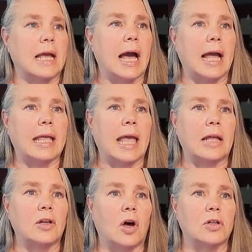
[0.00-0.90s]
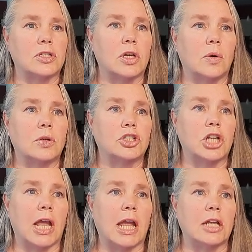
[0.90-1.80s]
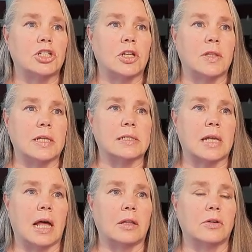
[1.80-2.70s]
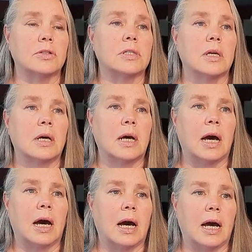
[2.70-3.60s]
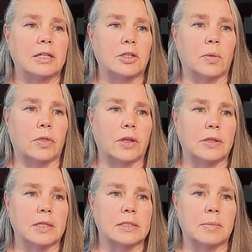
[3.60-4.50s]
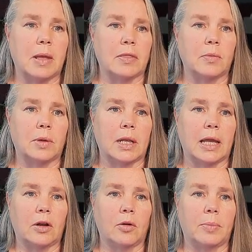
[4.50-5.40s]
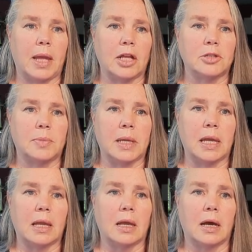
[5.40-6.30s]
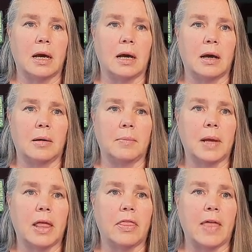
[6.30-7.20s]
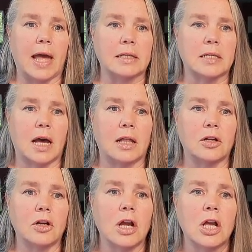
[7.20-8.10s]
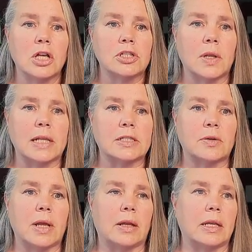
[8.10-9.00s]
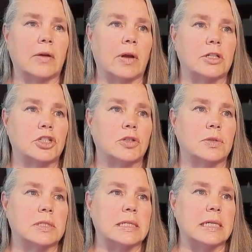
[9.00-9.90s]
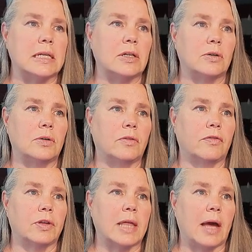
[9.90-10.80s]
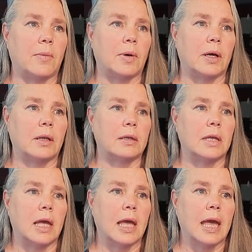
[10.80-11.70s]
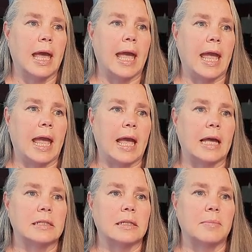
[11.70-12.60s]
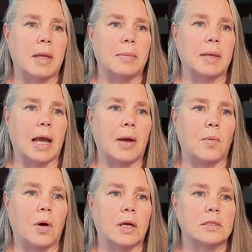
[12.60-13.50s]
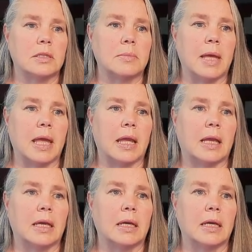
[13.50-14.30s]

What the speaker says: I can also change these colors. I don't think that Samantha would like her page being that color. So let's go down here and choose teal for that one. And maybe I want to make